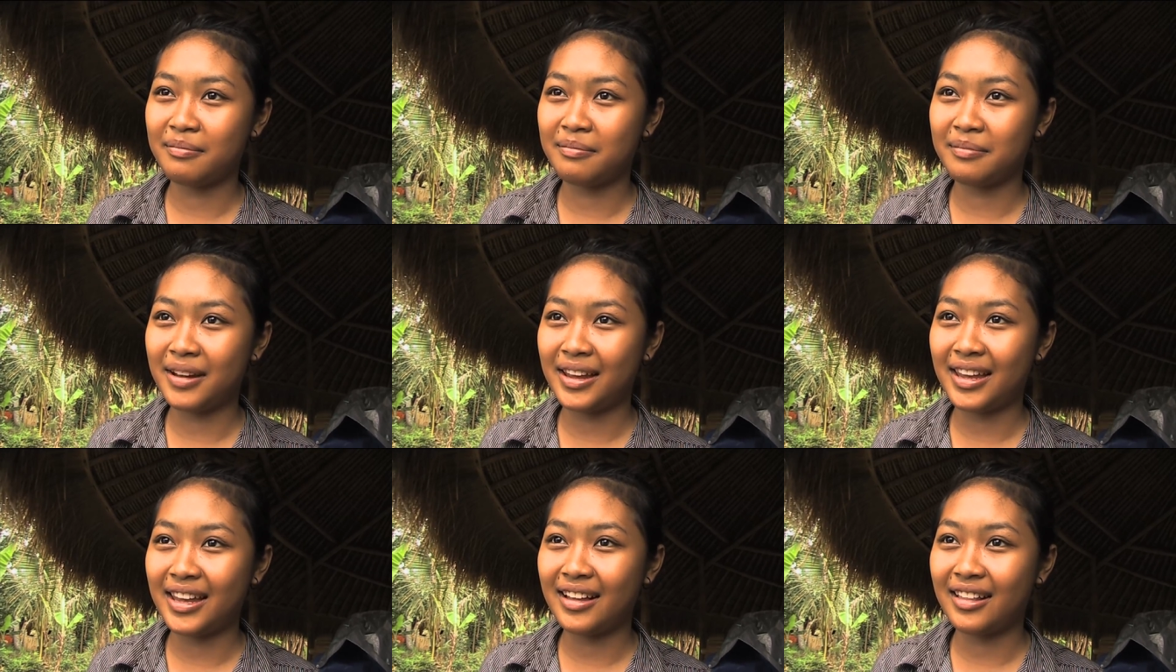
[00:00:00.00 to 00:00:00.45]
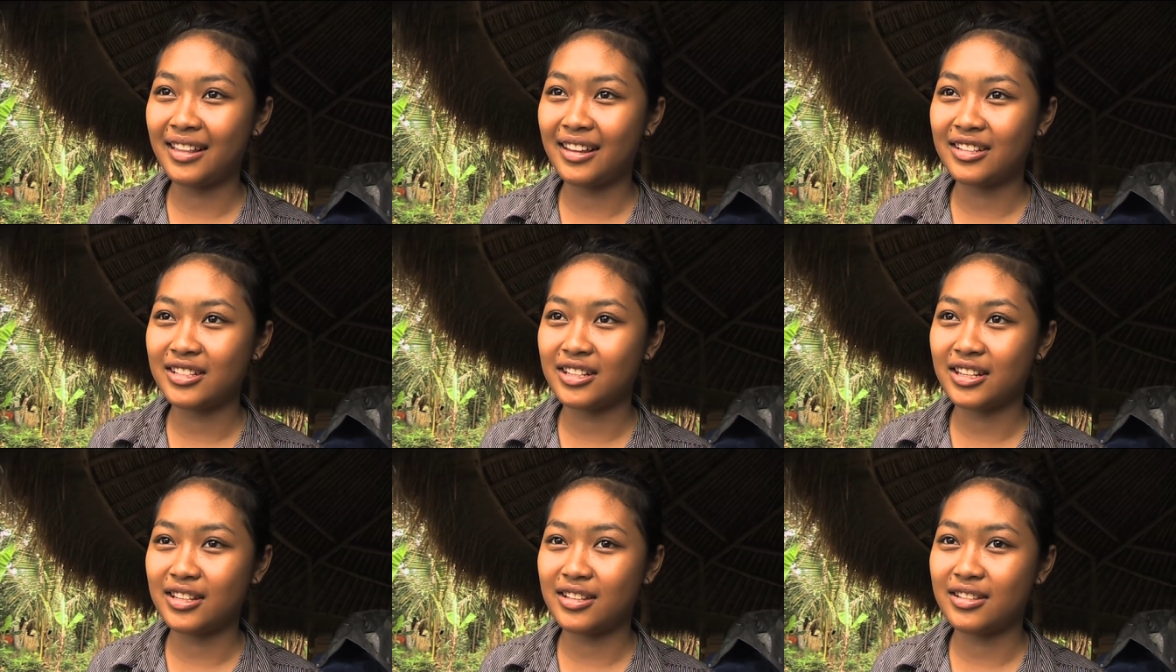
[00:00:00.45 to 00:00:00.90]
my
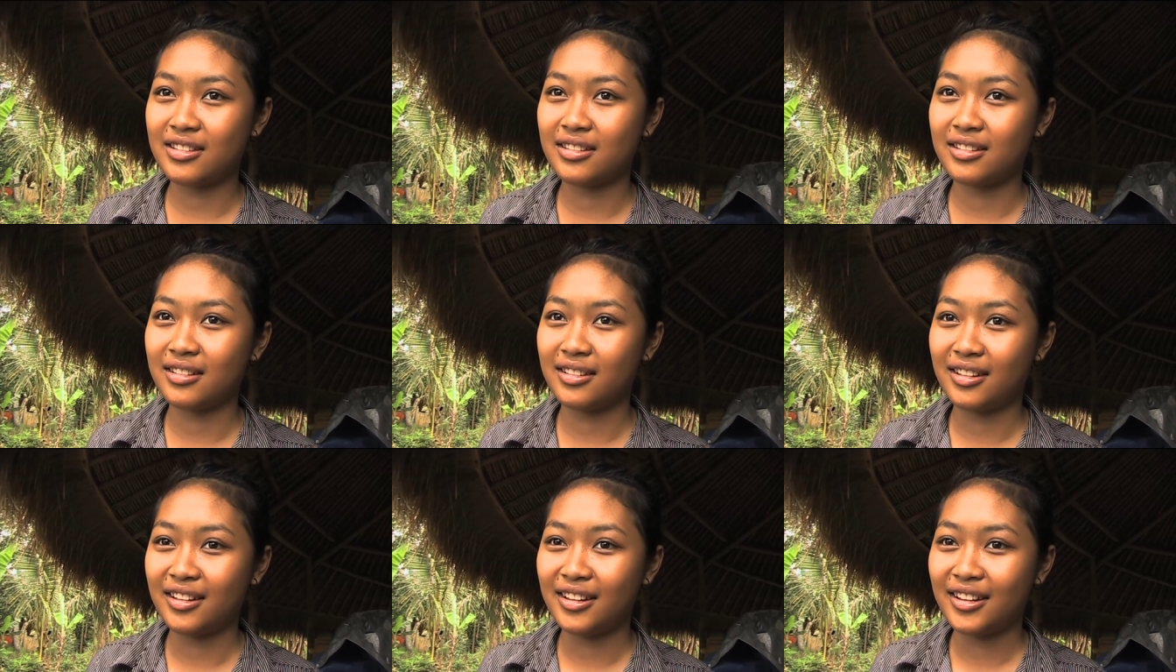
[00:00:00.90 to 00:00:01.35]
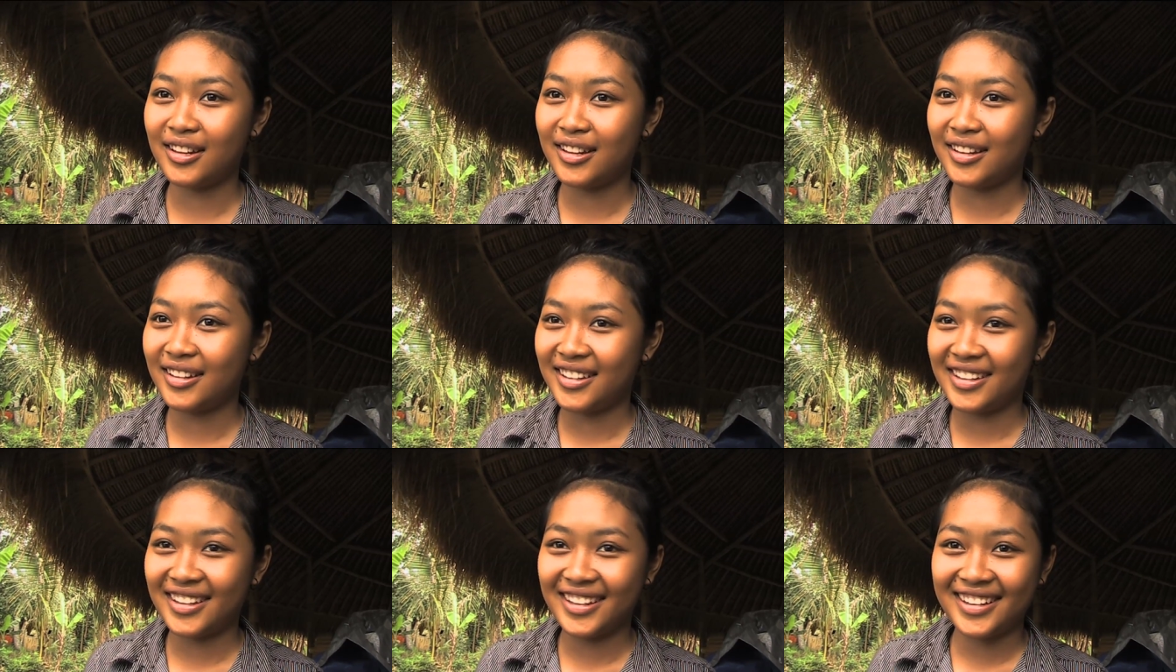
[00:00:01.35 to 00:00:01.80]
English is
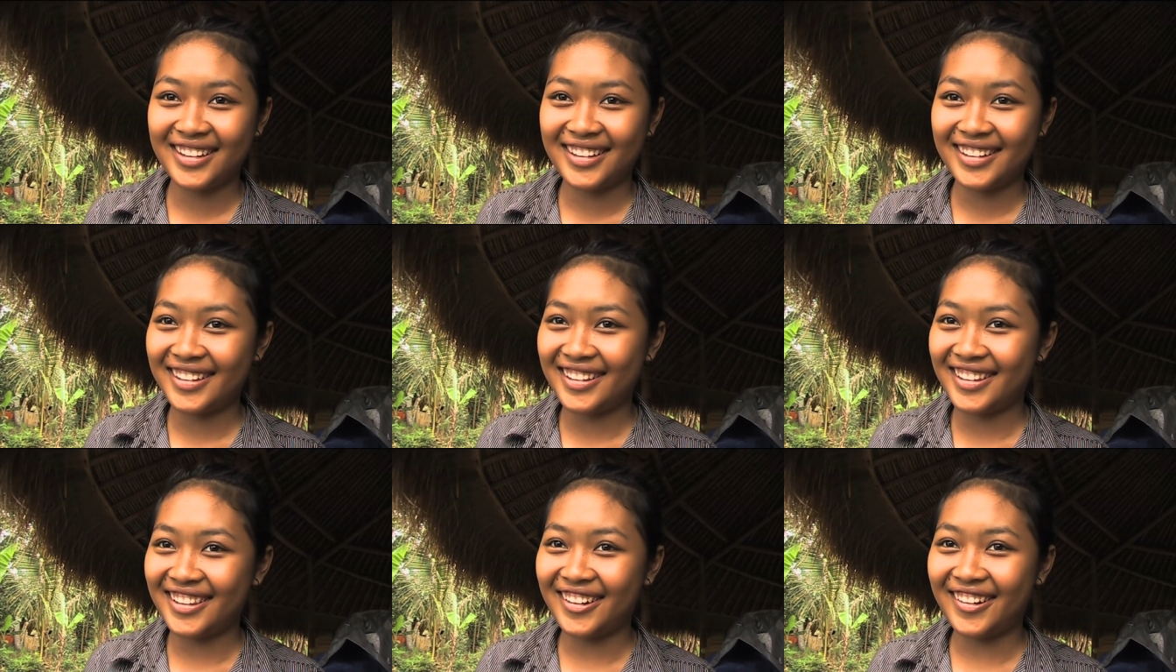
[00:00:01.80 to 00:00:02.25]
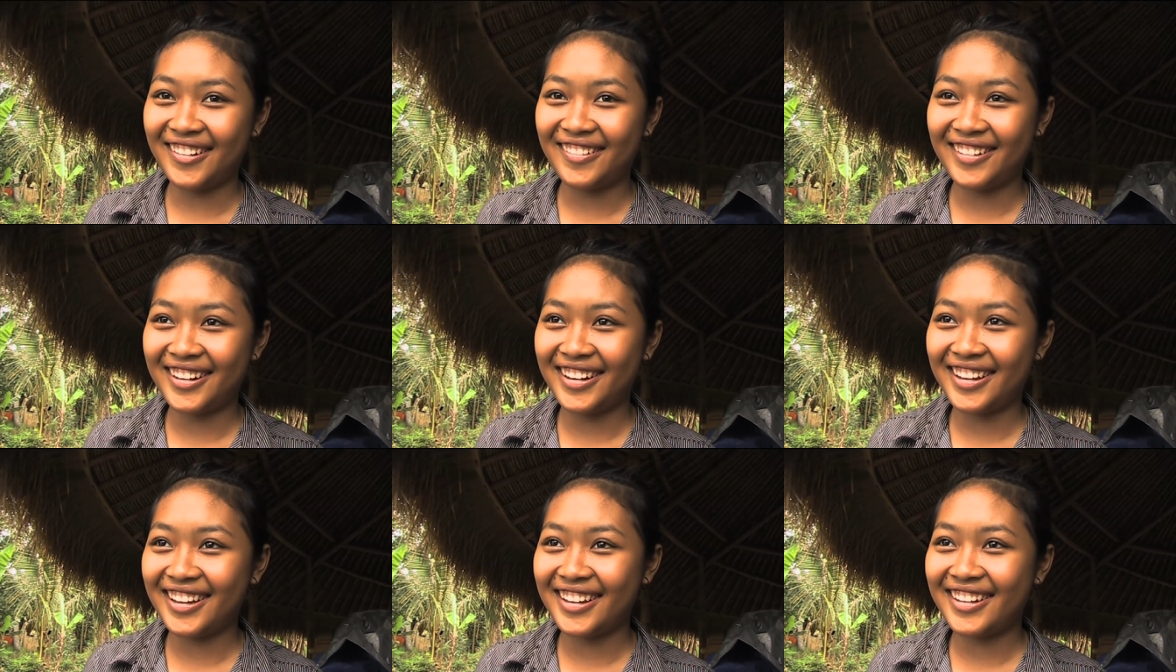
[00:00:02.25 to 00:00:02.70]
not
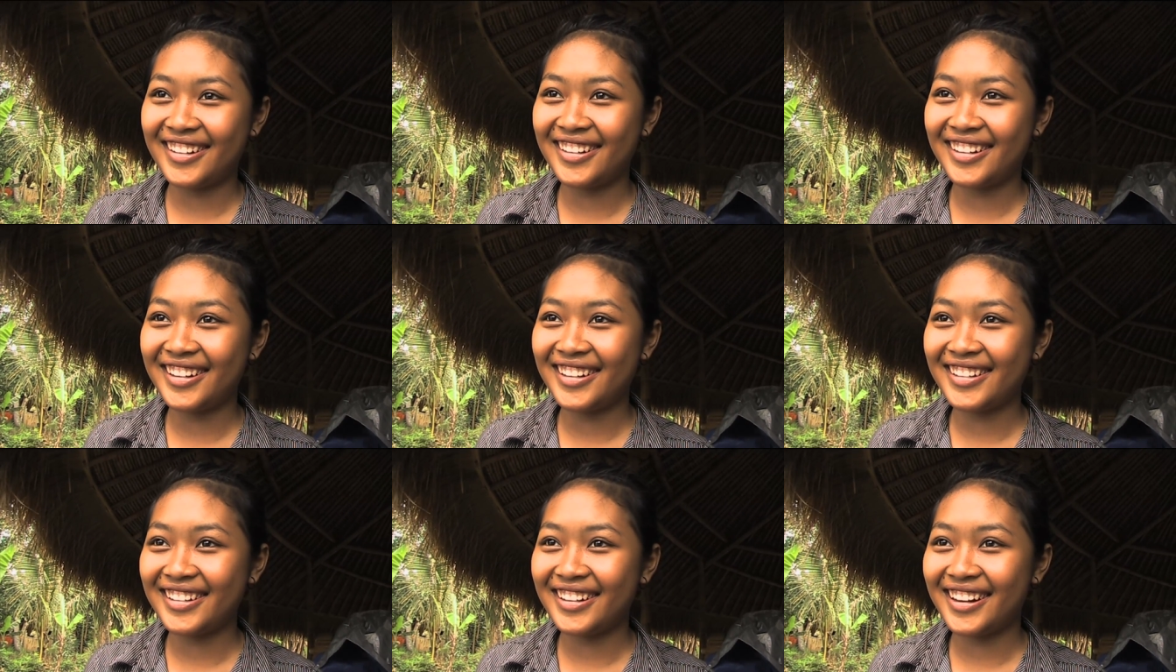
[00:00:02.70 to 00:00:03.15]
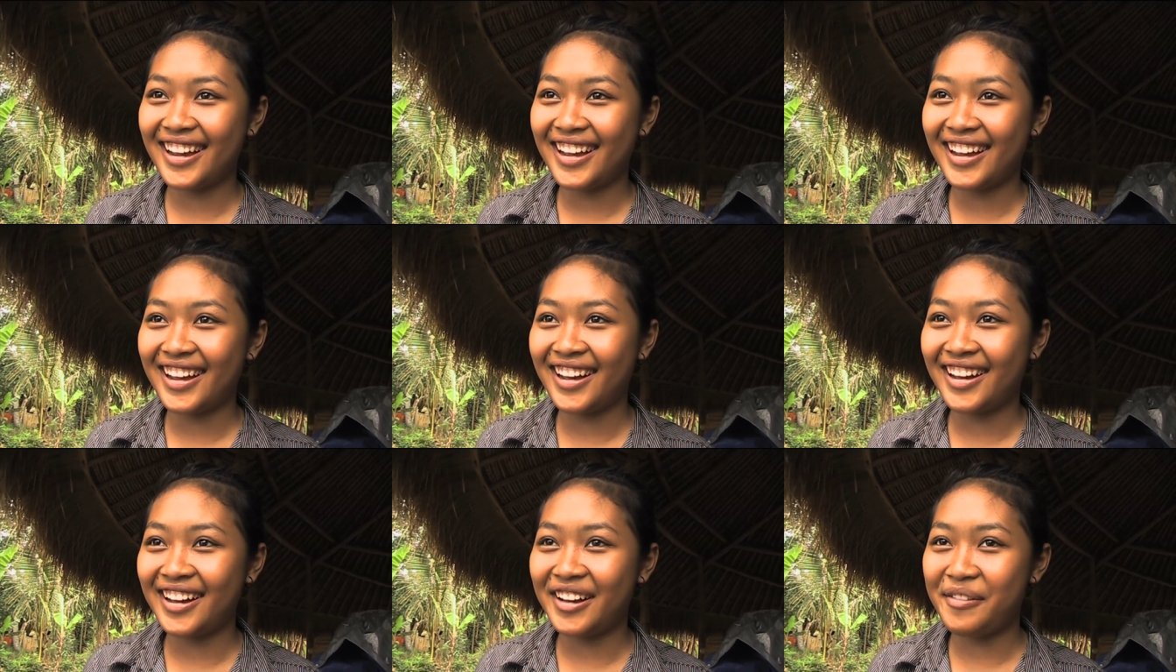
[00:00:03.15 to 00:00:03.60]
really good
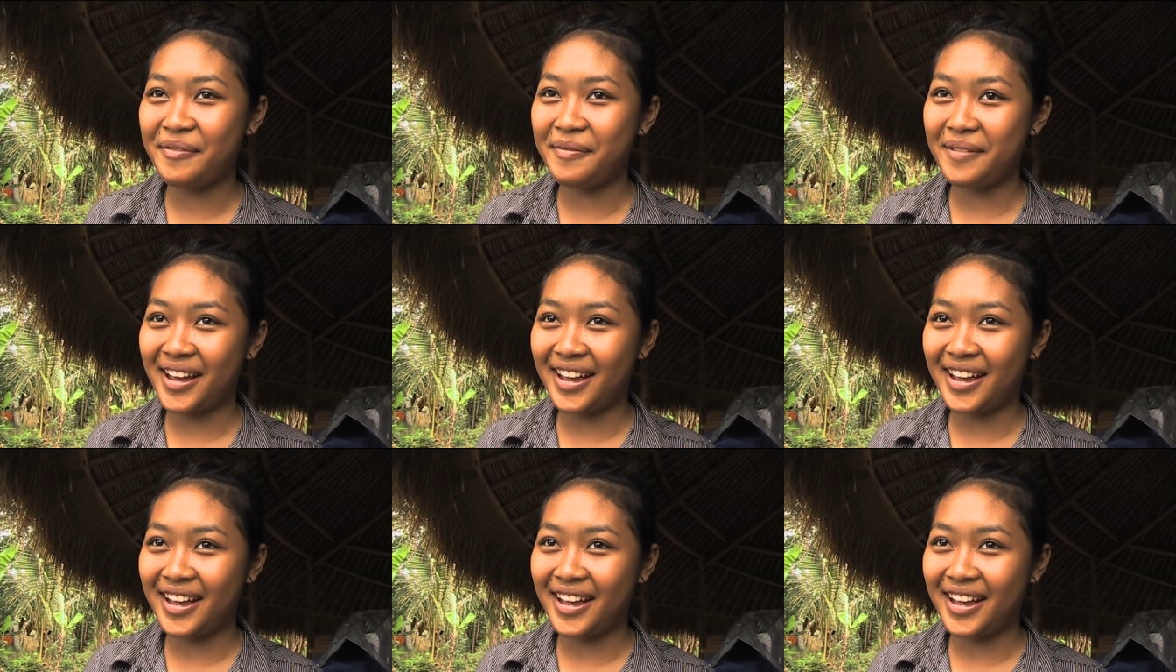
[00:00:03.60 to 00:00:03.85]
uh,